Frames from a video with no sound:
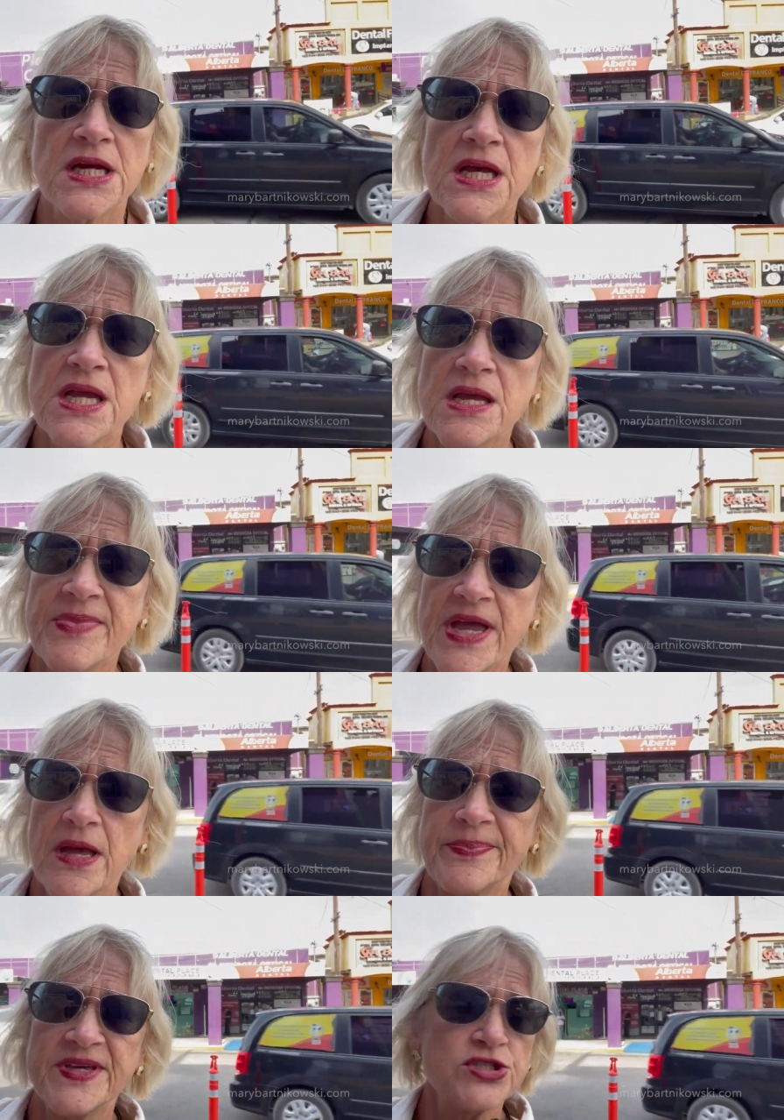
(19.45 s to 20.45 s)
I am
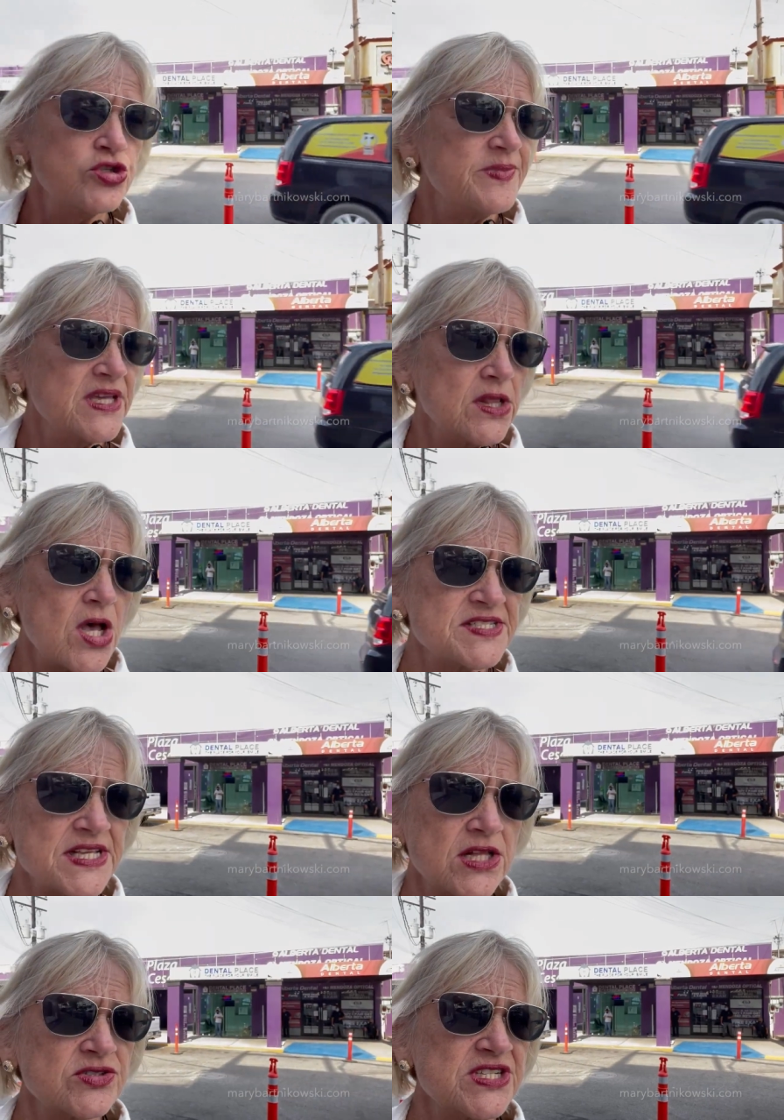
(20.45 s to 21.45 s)
happy to be in Los
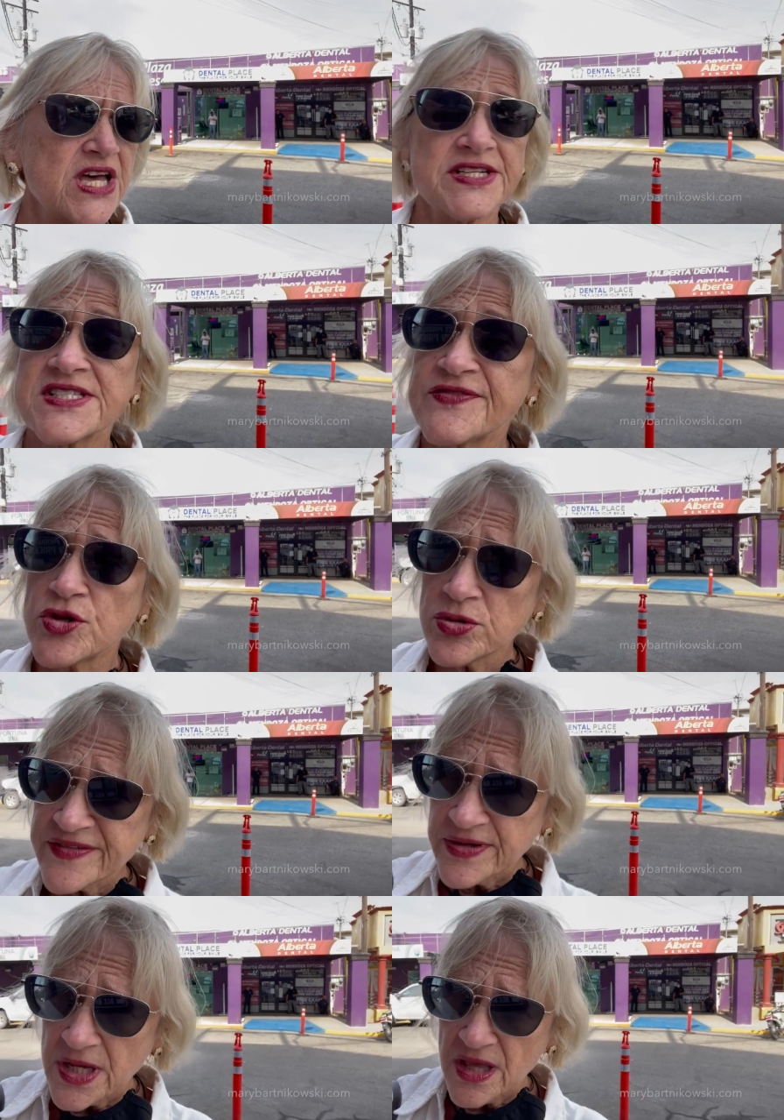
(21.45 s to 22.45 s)
Algodones. If you
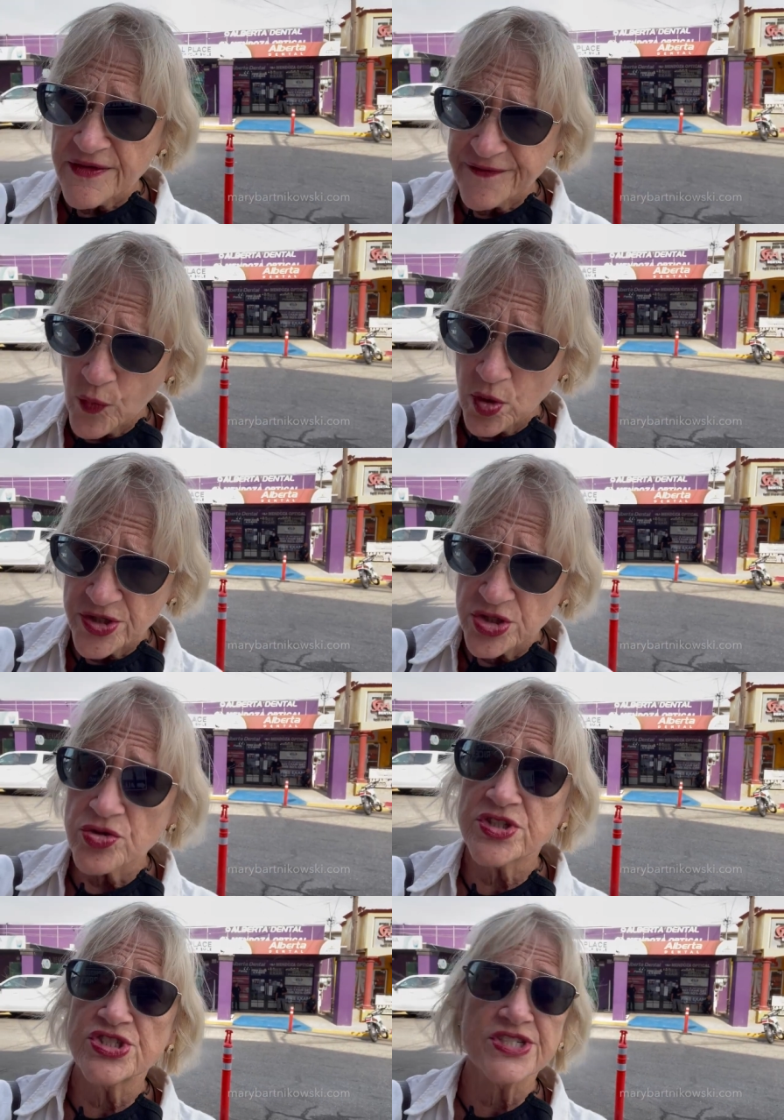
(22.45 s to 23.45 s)
live in California, you
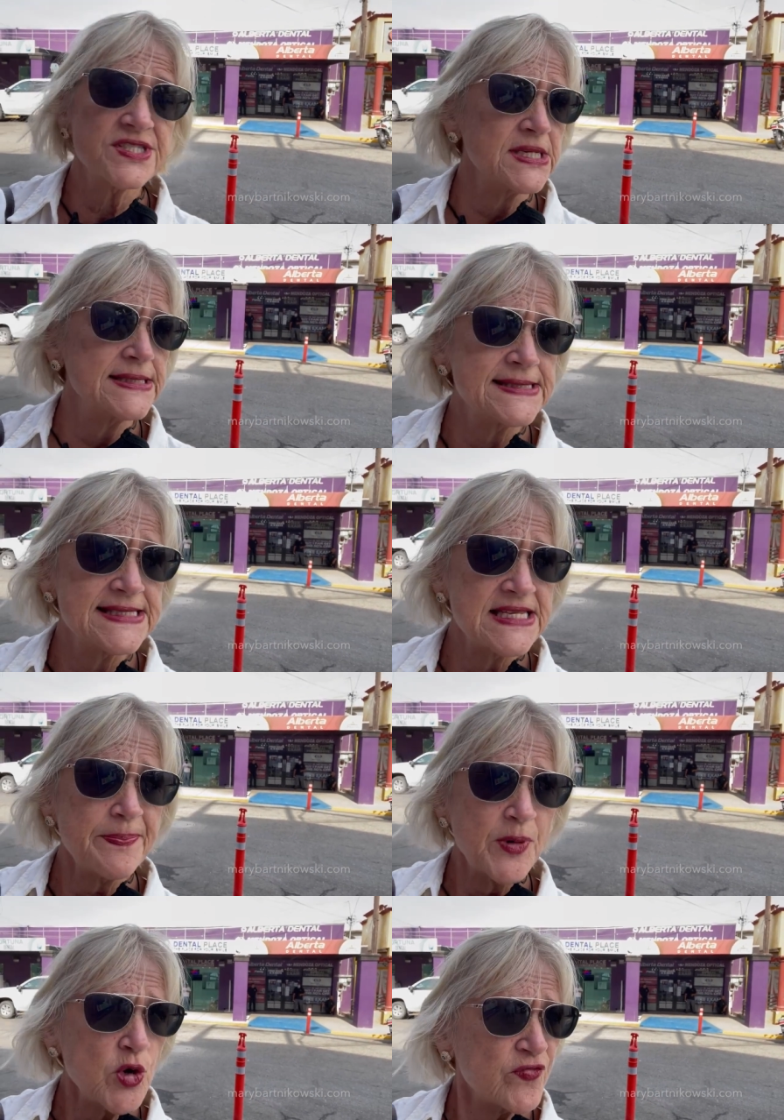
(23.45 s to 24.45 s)
can just
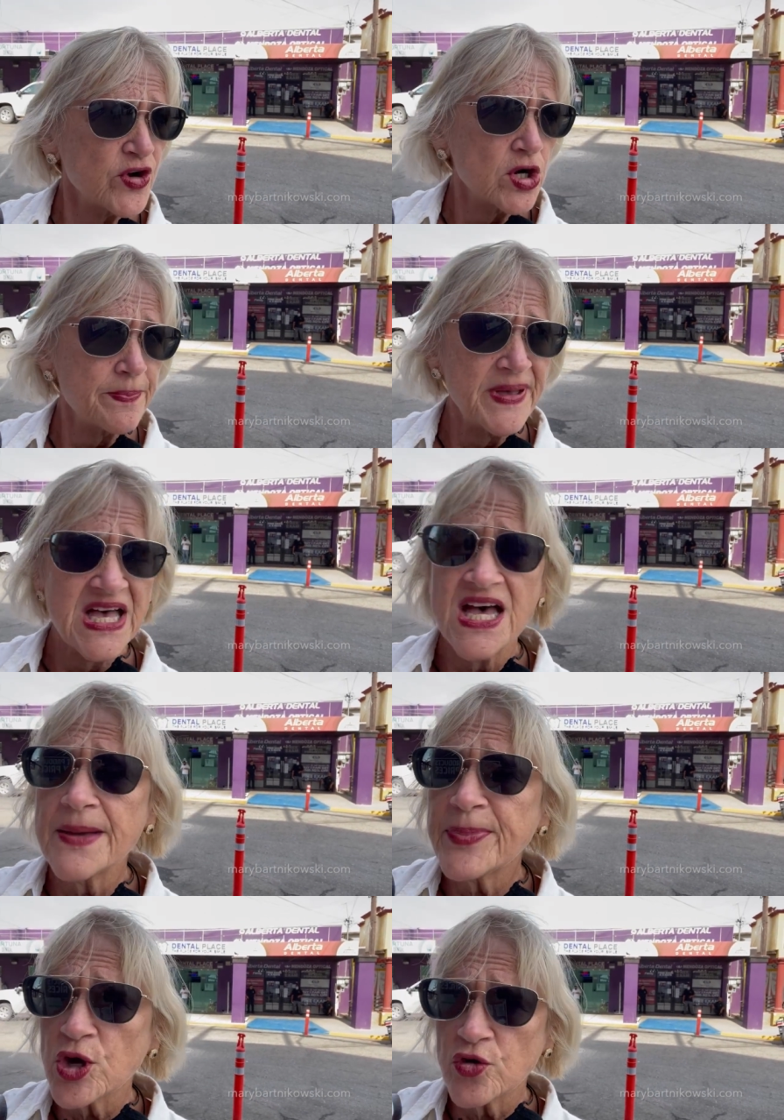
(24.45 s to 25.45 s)
zip over,
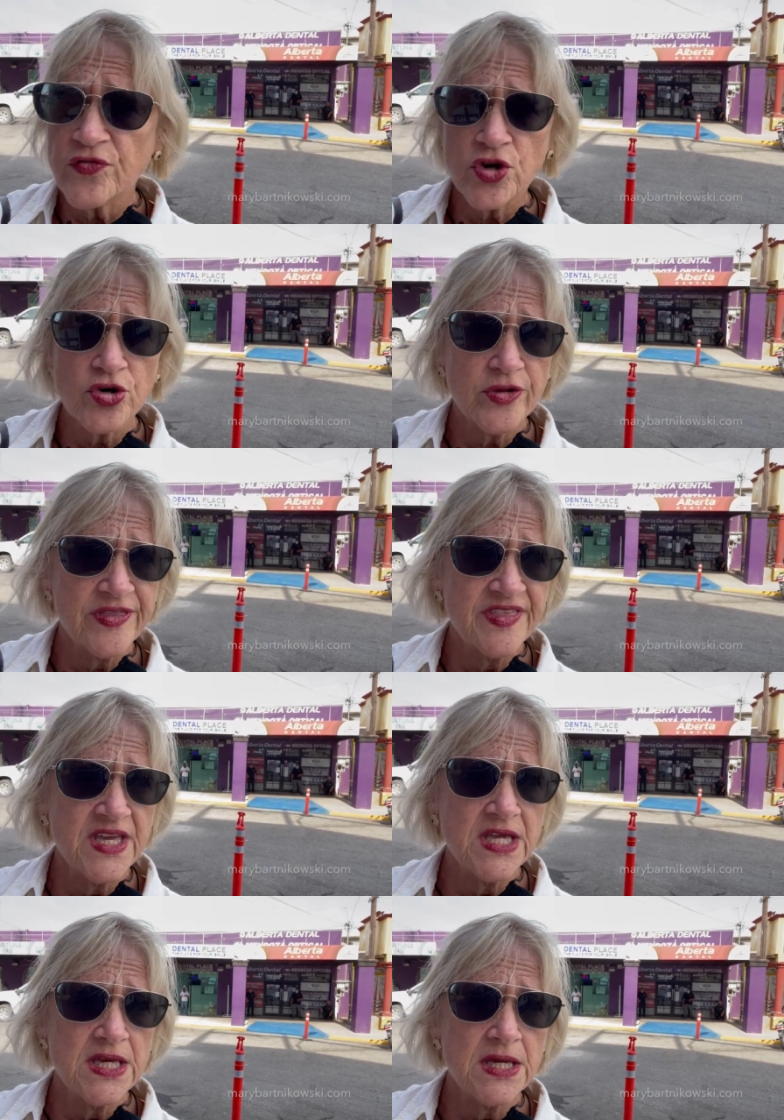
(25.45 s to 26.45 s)
pop over
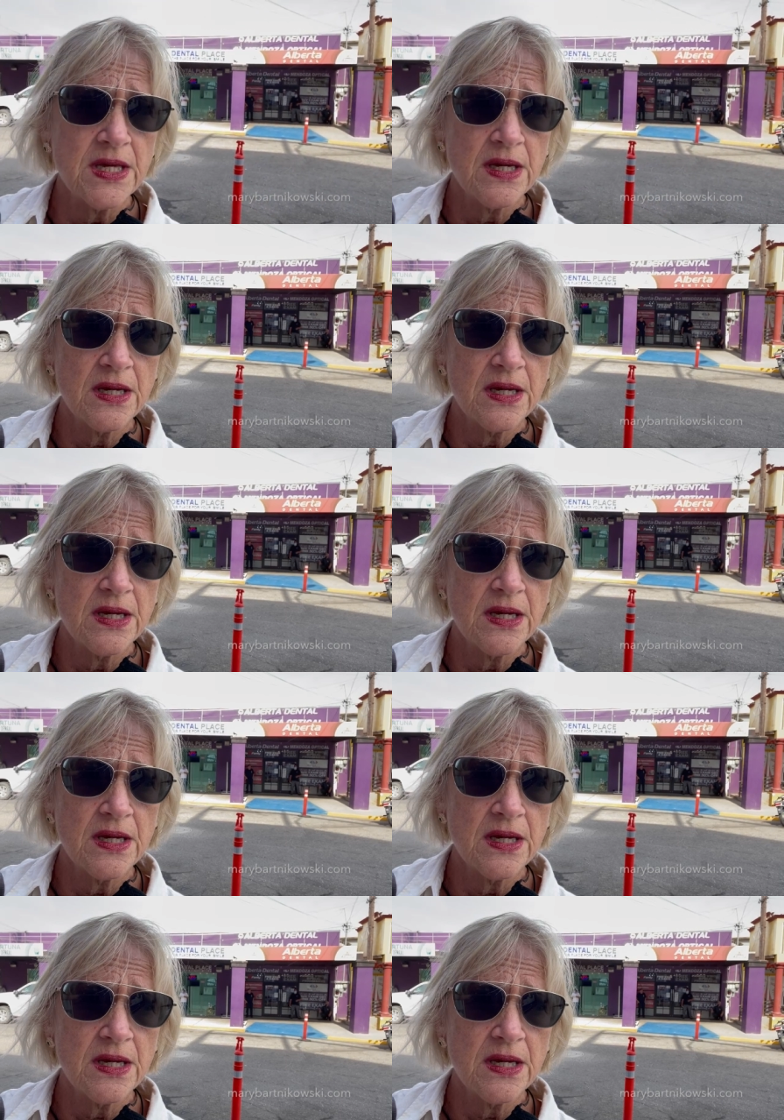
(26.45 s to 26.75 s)
the,